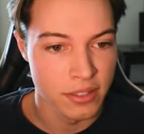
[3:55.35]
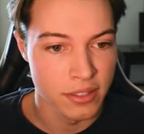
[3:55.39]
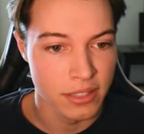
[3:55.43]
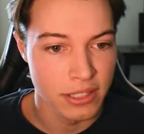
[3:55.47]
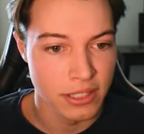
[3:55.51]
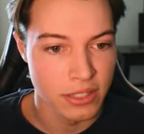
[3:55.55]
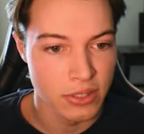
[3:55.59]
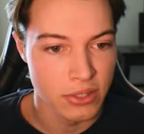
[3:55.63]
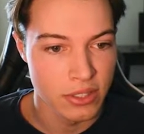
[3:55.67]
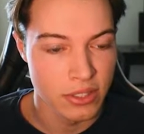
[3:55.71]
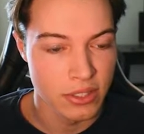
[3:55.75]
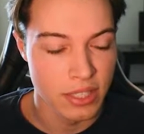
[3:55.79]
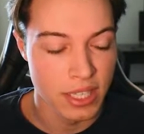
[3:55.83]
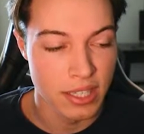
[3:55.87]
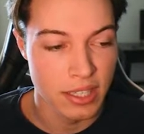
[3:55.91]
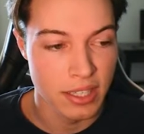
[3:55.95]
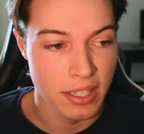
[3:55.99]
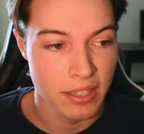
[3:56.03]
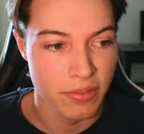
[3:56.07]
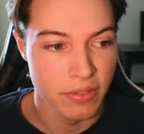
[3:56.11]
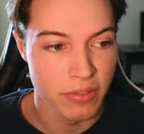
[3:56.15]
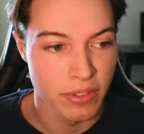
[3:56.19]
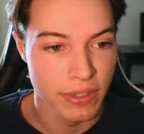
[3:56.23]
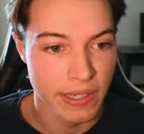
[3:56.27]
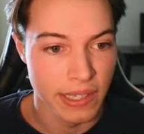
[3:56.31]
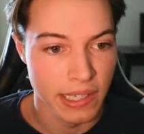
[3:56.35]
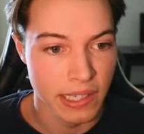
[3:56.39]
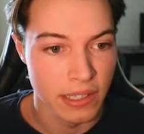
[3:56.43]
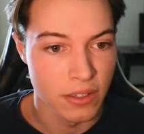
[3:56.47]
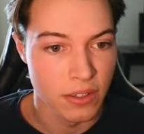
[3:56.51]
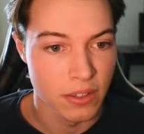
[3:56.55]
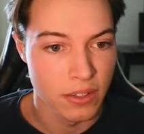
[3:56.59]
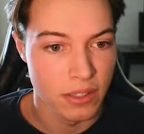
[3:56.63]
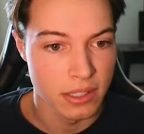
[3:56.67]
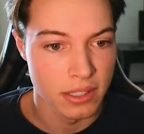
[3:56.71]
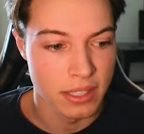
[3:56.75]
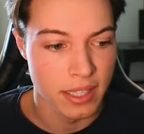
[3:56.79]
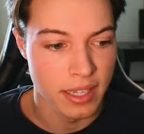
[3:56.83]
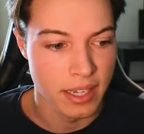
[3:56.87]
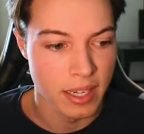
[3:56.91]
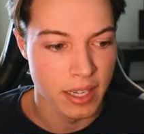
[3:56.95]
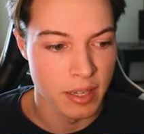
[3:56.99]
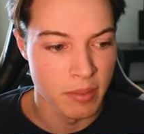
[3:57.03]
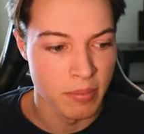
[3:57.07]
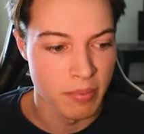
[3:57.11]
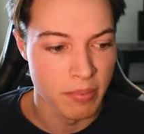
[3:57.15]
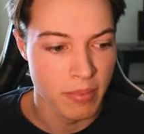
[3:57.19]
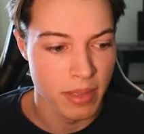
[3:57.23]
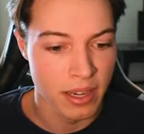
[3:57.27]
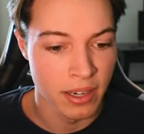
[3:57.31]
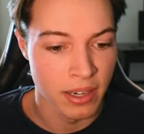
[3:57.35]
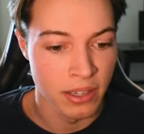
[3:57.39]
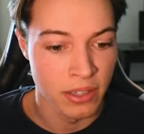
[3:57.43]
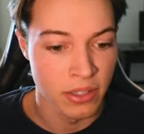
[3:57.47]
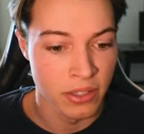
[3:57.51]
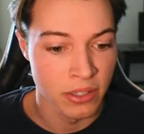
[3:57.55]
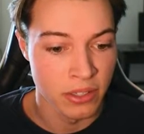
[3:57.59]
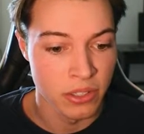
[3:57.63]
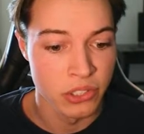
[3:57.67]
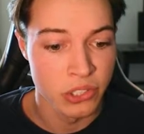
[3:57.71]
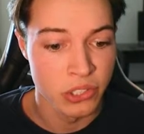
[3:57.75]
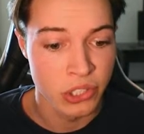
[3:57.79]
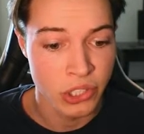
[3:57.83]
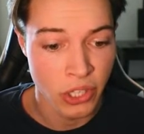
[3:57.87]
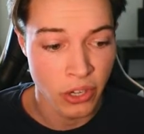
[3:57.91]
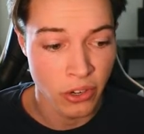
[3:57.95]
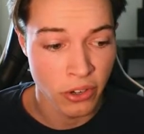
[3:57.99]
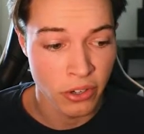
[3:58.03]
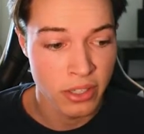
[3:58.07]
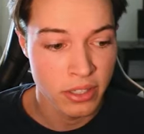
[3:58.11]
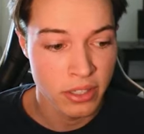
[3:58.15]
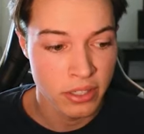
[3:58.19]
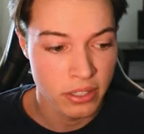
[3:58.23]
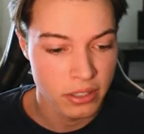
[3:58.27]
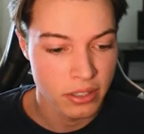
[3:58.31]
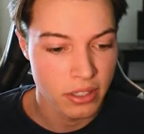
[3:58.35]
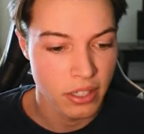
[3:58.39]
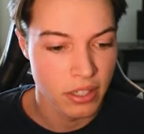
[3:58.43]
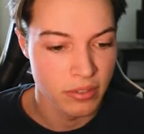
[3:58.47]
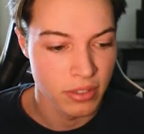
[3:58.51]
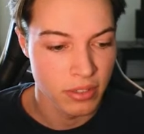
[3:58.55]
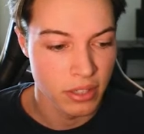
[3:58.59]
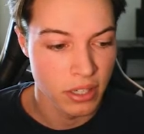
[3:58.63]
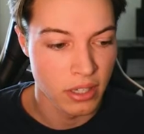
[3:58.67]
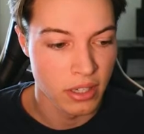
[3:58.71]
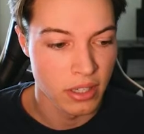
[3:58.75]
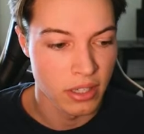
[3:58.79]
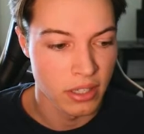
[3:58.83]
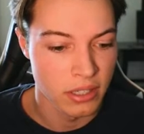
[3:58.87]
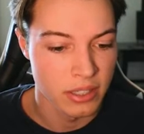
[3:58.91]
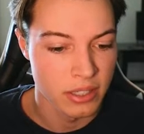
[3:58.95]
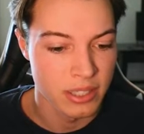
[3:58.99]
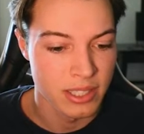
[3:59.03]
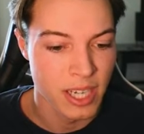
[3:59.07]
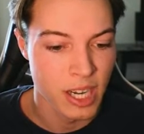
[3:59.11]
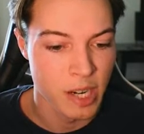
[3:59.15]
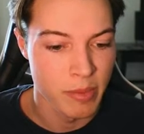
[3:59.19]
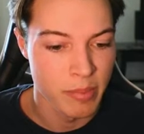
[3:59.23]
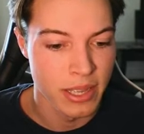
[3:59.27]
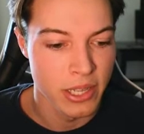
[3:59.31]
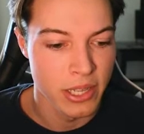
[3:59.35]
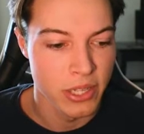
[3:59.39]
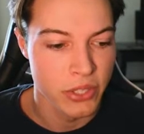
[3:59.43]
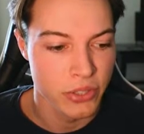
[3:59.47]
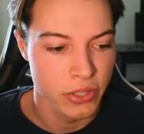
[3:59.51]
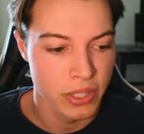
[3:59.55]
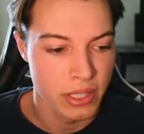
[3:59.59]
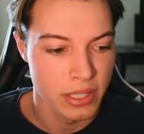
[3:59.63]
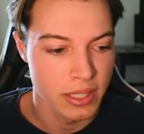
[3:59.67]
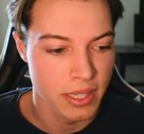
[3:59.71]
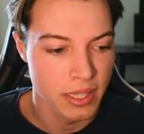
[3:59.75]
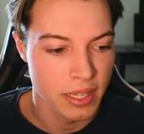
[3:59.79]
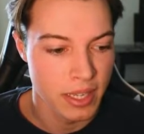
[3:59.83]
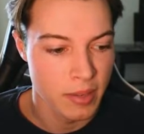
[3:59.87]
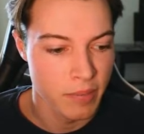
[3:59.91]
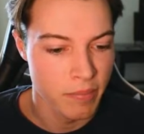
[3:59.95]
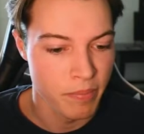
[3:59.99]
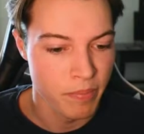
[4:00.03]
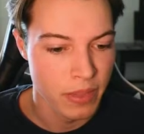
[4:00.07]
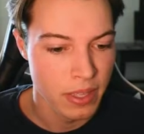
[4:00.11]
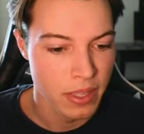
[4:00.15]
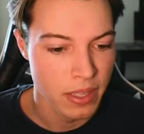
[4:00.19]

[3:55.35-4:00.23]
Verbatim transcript: It used to take a very long time and a good chunk of our CyberPatriot time